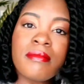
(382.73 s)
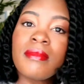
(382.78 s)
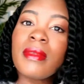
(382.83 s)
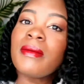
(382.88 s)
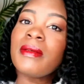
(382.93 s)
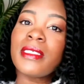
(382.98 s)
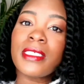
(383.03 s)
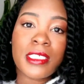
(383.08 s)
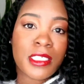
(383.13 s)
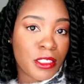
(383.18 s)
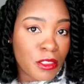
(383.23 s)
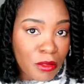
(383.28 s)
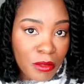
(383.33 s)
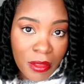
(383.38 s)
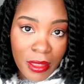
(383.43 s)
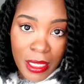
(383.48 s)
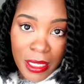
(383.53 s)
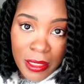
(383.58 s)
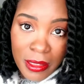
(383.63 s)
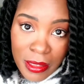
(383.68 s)
Maybe just 2
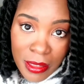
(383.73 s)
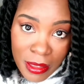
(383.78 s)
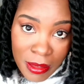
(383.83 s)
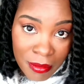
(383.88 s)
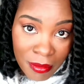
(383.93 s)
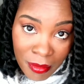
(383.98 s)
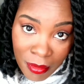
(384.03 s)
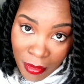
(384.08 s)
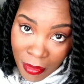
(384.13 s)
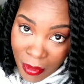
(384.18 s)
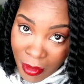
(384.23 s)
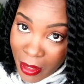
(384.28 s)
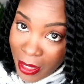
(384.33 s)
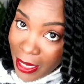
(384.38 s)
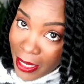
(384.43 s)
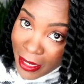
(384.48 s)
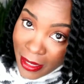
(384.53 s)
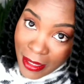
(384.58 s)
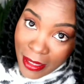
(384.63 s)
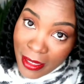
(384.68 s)
things,
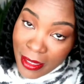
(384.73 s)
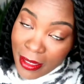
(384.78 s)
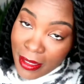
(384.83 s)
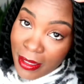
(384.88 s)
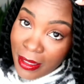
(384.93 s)
like